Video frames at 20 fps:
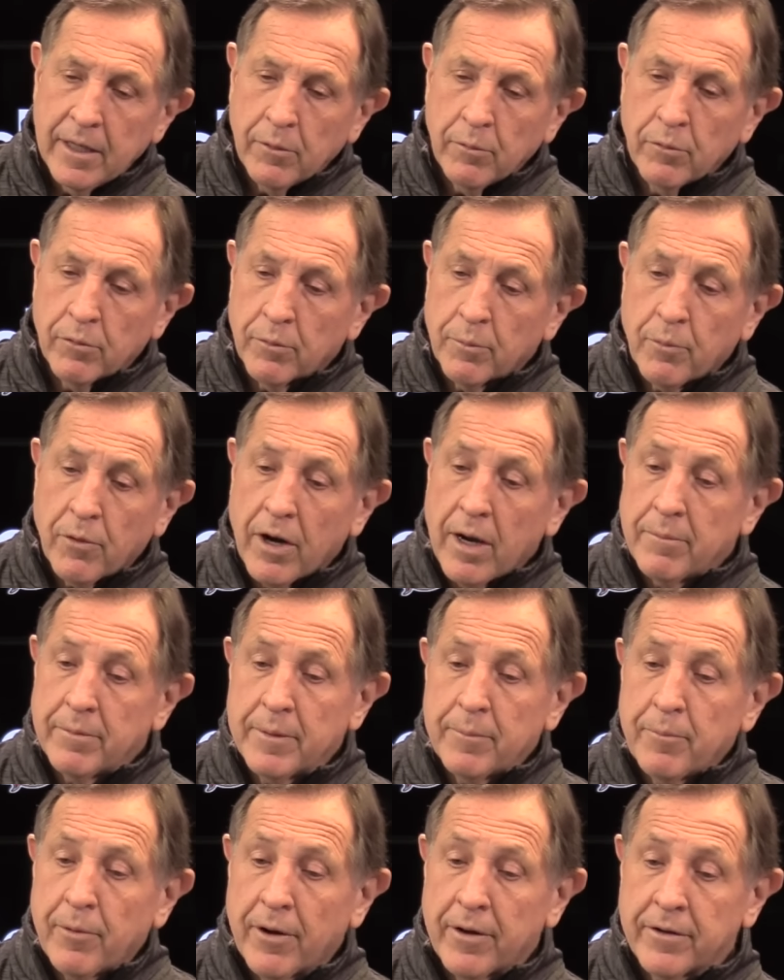we were
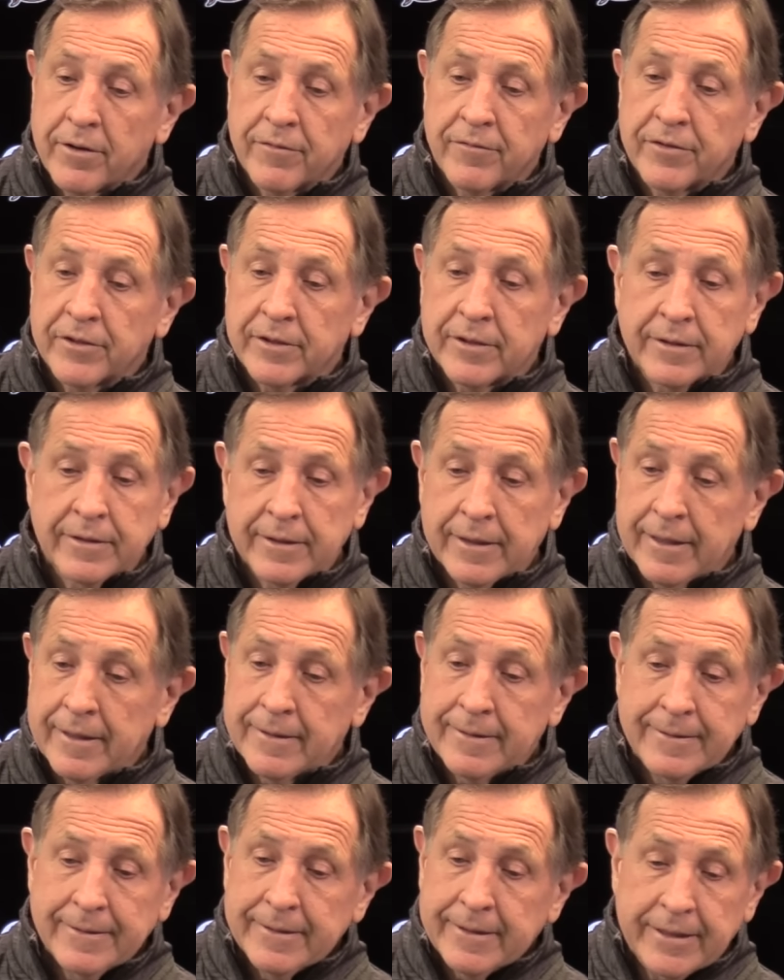probably part of it
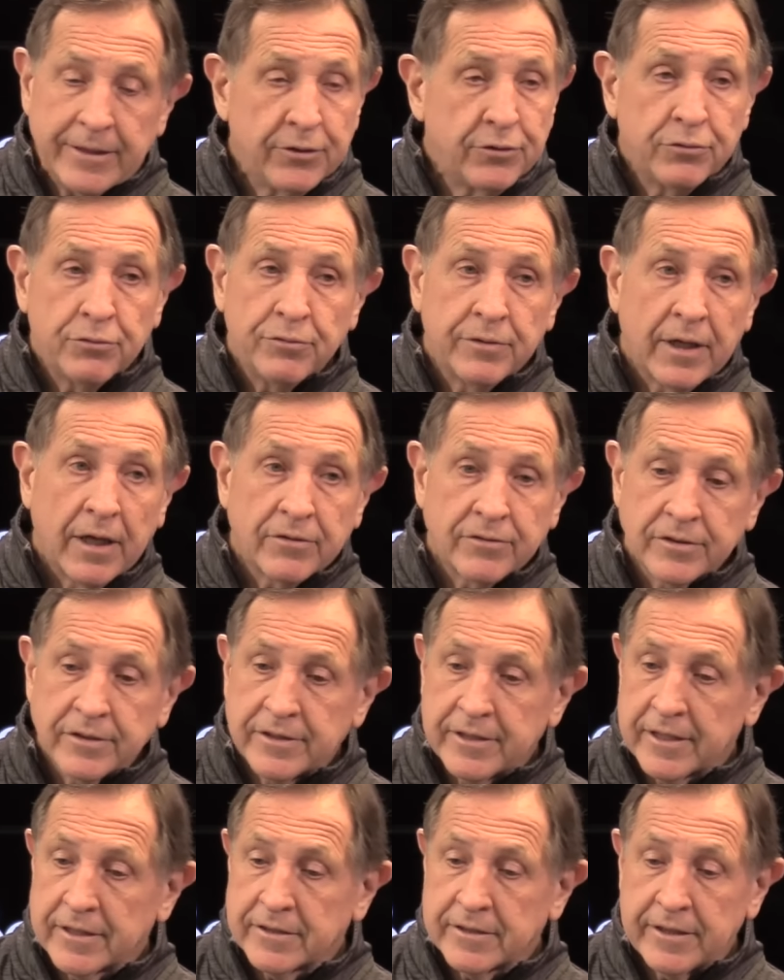uh, in
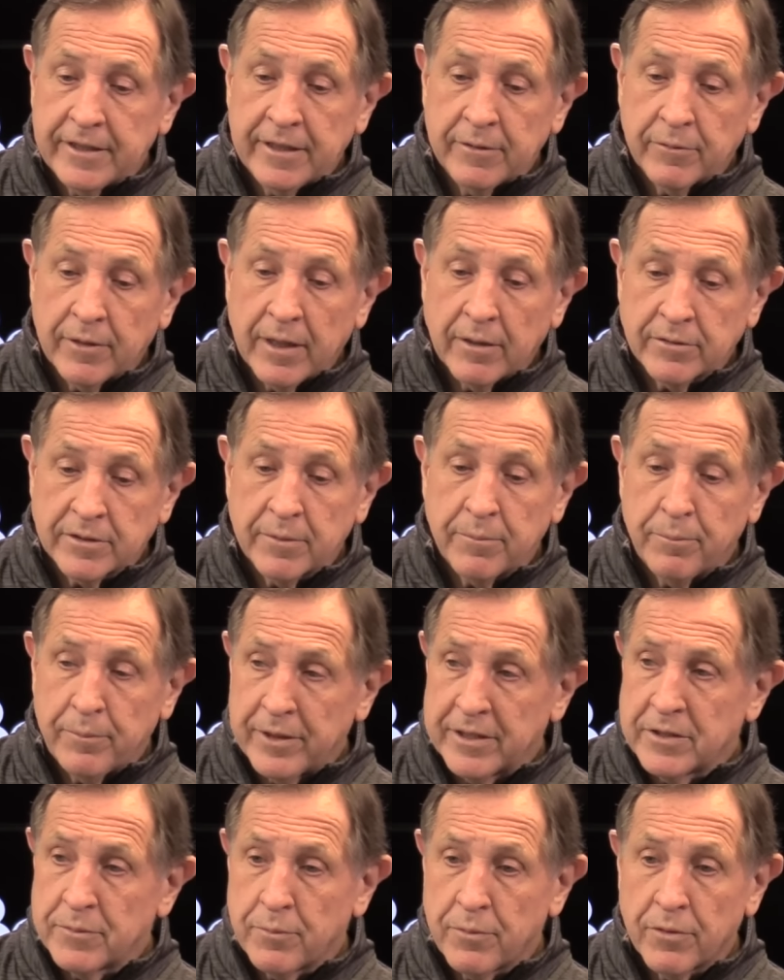2016 when I was in
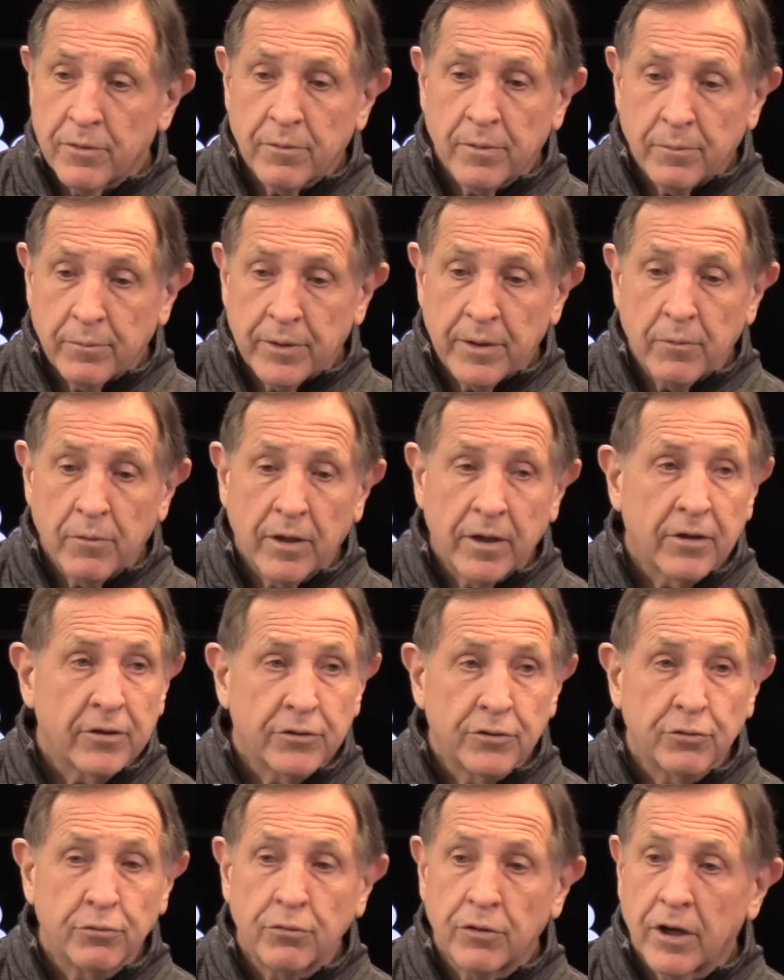Pittsburgh when we won our
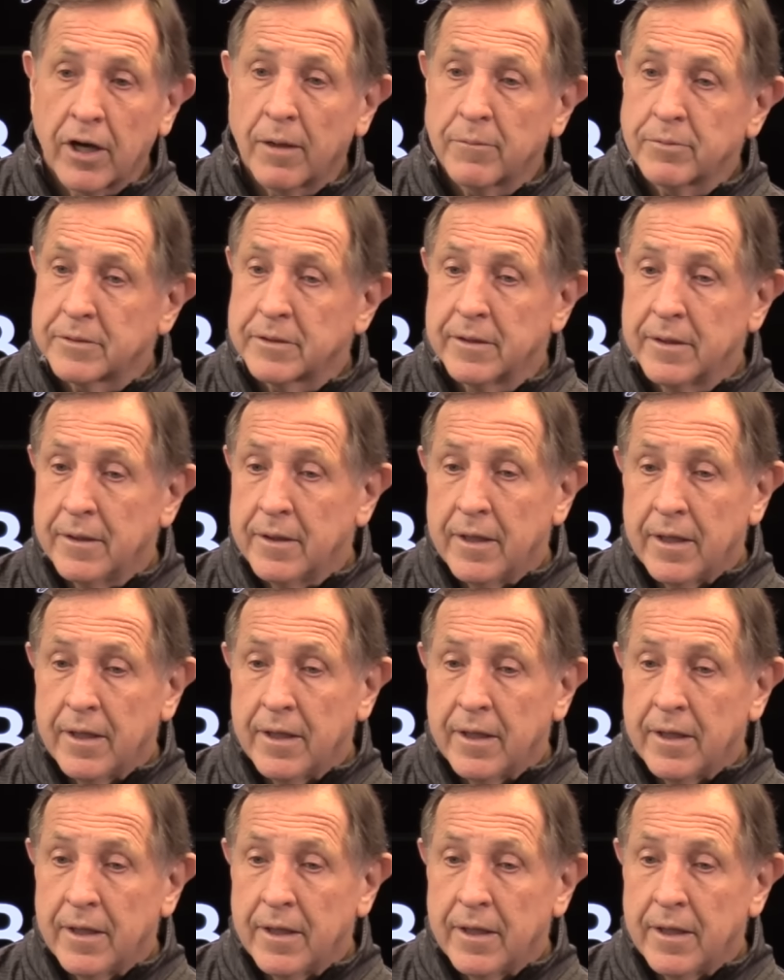two cups.